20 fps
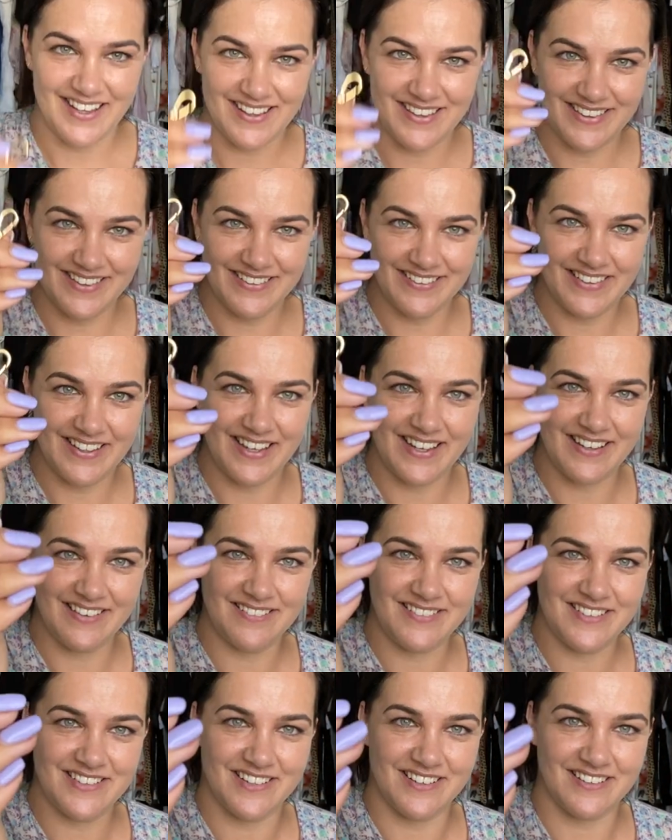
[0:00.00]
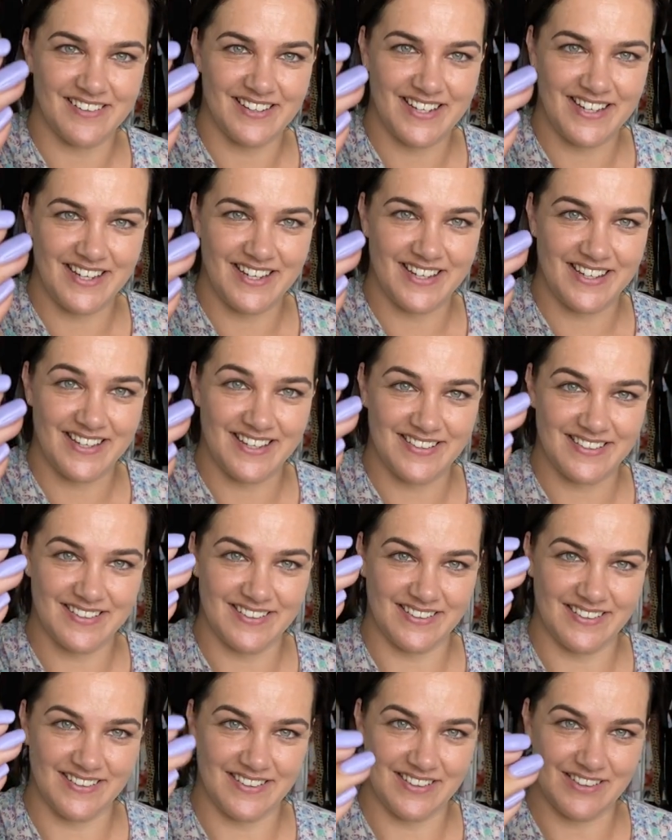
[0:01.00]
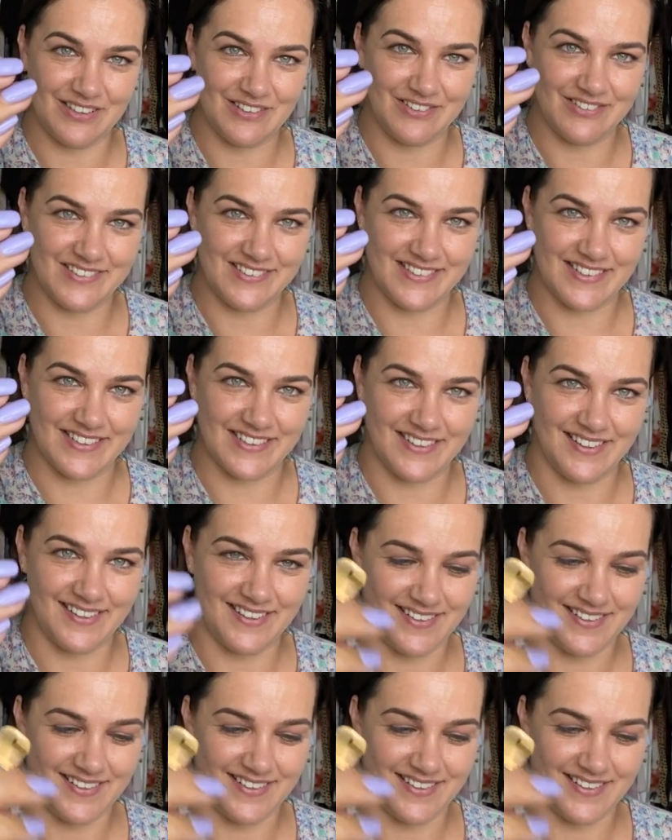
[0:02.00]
Look how tiny these little claws are.